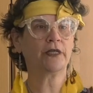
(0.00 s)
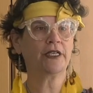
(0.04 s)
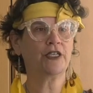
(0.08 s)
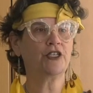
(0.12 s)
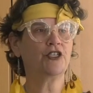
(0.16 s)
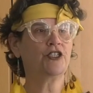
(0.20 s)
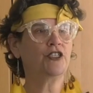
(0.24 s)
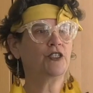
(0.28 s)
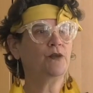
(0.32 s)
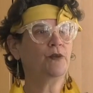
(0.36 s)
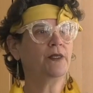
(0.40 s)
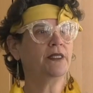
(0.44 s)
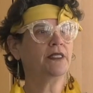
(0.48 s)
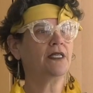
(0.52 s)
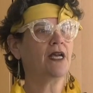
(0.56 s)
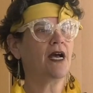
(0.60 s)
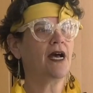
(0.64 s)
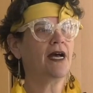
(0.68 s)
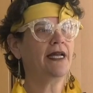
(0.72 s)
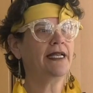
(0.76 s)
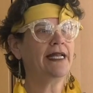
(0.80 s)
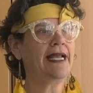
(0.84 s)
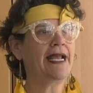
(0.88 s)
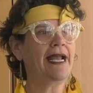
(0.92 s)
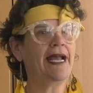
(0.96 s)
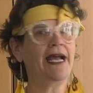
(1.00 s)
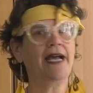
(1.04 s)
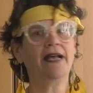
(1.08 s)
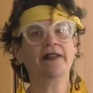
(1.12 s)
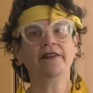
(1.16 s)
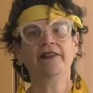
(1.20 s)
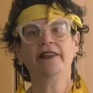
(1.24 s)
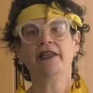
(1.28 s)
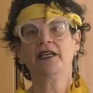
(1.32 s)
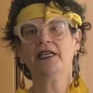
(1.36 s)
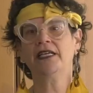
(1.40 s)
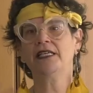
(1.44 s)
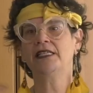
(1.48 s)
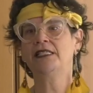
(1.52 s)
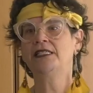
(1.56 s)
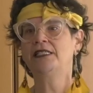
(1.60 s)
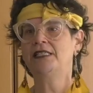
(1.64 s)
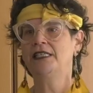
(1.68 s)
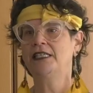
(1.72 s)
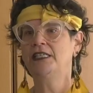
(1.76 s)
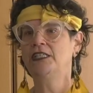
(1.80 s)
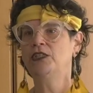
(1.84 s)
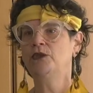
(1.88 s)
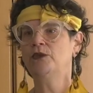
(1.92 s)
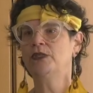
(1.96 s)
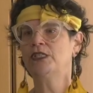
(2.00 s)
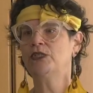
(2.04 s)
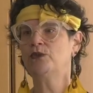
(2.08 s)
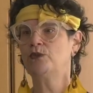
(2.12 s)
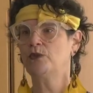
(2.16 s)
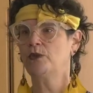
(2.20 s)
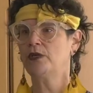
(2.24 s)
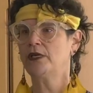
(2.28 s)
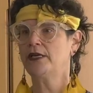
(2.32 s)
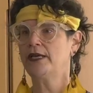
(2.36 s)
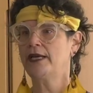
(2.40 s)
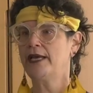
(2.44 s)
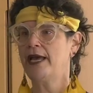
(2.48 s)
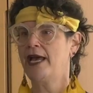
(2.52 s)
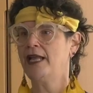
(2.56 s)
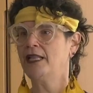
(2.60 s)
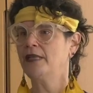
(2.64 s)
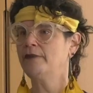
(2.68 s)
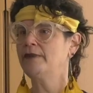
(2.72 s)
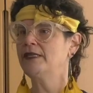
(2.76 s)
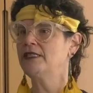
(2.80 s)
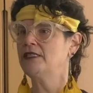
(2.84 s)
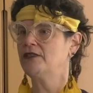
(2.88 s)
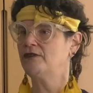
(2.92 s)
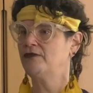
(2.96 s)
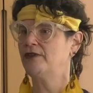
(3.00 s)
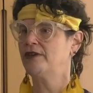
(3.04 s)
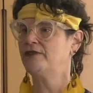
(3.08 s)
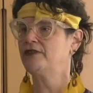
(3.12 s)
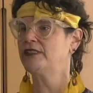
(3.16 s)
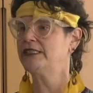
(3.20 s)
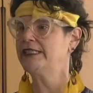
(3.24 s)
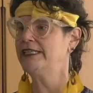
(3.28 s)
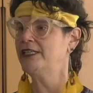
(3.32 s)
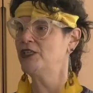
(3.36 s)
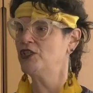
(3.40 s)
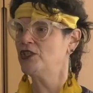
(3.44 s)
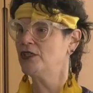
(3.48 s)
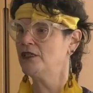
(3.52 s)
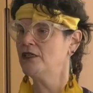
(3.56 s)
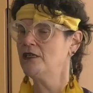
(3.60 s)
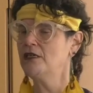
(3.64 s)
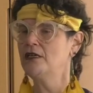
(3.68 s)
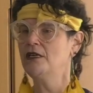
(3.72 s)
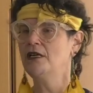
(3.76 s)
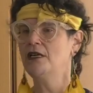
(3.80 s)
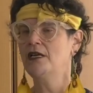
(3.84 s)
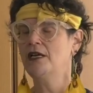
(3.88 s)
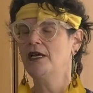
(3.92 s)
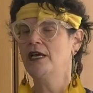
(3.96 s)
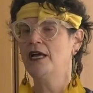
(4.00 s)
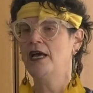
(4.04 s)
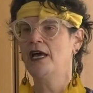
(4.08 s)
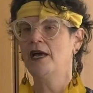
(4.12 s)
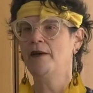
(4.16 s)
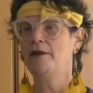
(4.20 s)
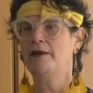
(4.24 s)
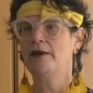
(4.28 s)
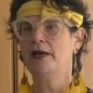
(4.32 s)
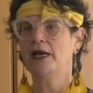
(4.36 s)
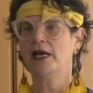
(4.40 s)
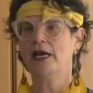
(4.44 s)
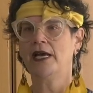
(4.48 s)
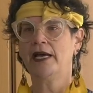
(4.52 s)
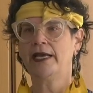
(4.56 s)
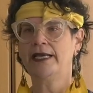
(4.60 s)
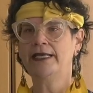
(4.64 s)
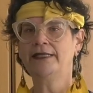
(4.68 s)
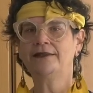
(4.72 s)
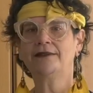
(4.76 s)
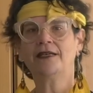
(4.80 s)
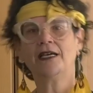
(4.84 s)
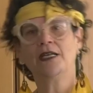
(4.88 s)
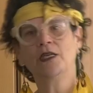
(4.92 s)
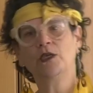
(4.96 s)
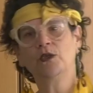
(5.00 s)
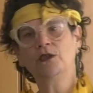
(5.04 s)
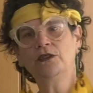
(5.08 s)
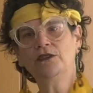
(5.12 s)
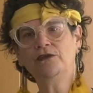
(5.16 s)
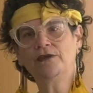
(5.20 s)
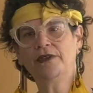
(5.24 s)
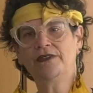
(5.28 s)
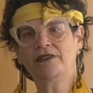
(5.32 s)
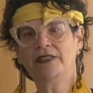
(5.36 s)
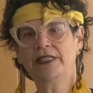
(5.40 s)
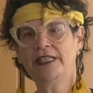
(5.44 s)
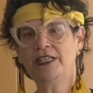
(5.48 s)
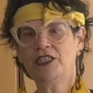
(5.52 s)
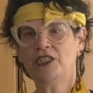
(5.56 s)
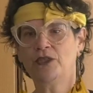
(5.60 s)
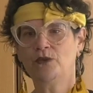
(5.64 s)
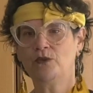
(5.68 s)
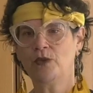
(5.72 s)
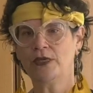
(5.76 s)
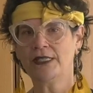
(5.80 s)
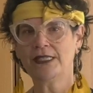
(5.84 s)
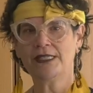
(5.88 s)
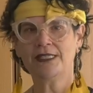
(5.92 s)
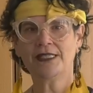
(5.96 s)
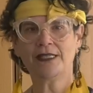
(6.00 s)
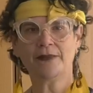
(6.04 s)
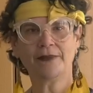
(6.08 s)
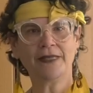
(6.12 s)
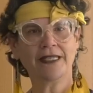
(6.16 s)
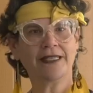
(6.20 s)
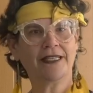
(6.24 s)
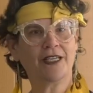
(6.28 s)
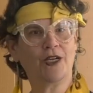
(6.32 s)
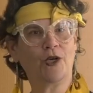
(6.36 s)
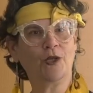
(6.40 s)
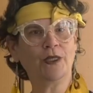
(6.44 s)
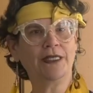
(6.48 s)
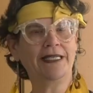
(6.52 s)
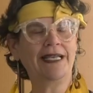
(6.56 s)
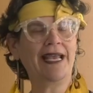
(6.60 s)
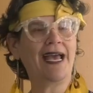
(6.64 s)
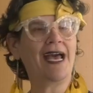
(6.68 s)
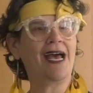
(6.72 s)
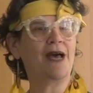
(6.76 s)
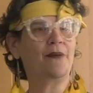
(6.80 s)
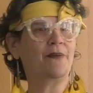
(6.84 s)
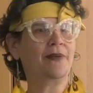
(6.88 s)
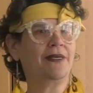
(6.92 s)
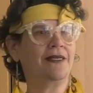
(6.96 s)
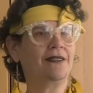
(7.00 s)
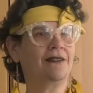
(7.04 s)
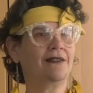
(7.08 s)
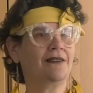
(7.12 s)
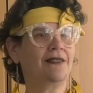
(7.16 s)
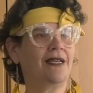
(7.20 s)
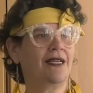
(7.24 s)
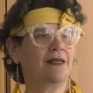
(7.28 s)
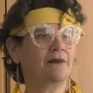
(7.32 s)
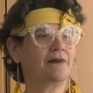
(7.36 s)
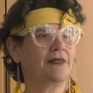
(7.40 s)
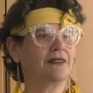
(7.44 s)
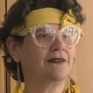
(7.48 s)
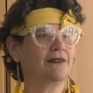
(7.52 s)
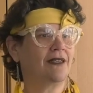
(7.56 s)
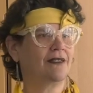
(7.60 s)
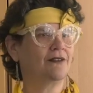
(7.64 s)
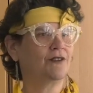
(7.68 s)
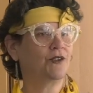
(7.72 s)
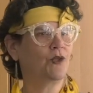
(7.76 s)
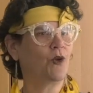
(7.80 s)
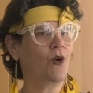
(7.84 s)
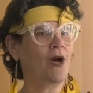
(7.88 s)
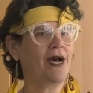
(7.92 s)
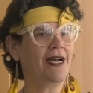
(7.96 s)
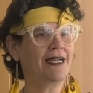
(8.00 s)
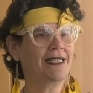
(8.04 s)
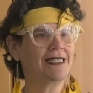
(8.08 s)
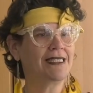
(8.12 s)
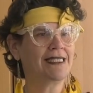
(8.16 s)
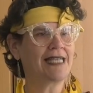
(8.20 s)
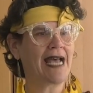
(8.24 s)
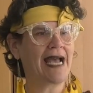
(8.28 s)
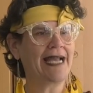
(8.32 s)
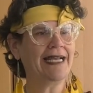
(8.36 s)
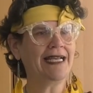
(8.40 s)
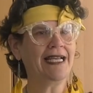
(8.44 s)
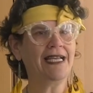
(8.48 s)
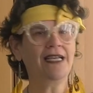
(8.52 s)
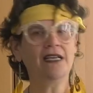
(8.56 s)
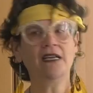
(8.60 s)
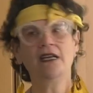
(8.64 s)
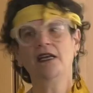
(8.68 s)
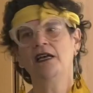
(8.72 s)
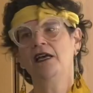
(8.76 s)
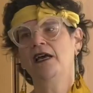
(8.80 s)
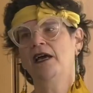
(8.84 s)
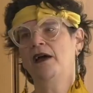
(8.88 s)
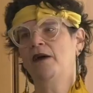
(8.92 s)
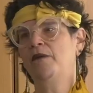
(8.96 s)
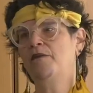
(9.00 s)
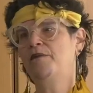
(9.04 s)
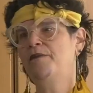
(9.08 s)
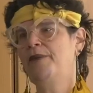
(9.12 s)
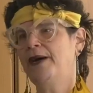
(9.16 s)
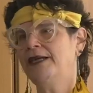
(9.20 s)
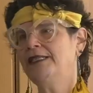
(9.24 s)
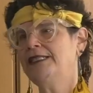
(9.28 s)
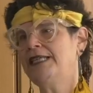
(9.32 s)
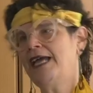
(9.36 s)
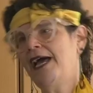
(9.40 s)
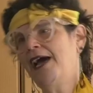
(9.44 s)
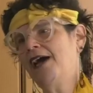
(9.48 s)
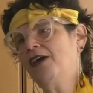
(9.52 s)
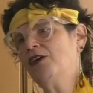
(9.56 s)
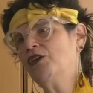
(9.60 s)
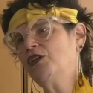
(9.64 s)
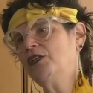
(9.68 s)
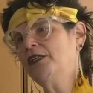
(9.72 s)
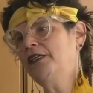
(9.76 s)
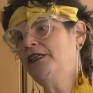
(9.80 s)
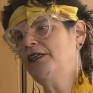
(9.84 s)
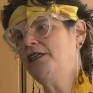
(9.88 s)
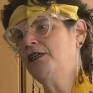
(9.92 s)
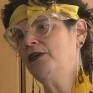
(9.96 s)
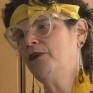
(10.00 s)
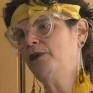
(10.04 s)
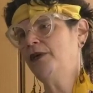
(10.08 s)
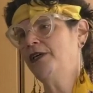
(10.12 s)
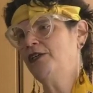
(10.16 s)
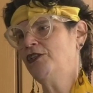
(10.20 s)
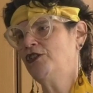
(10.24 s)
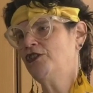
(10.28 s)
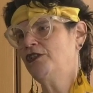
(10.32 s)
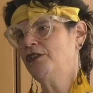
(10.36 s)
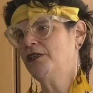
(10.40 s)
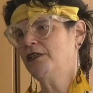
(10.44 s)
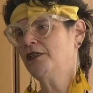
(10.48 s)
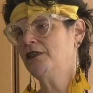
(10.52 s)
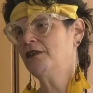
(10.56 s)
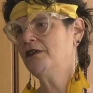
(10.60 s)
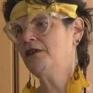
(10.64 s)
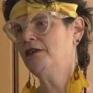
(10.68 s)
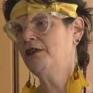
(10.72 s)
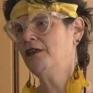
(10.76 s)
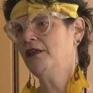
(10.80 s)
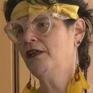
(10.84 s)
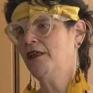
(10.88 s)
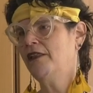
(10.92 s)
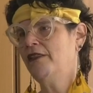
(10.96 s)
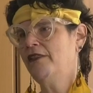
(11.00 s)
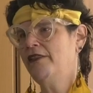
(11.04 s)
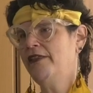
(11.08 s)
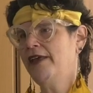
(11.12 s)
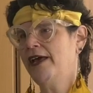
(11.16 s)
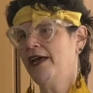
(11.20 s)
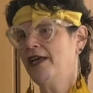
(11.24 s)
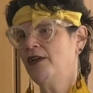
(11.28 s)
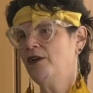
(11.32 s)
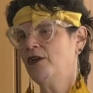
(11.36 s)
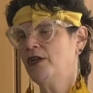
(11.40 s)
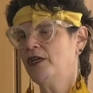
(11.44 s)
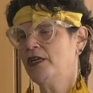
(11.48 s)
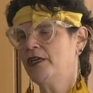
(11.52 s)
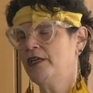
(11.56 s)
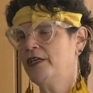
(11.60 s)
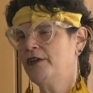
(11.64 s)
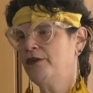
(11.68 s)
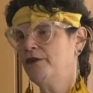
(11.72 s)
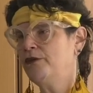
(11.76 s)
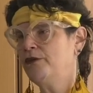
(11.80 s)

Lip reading: relationship with God and the continuous element of revelation. Hidgalut, revelation, wasn't something that only happened at Matan Torah, at Sinai, but actually a question that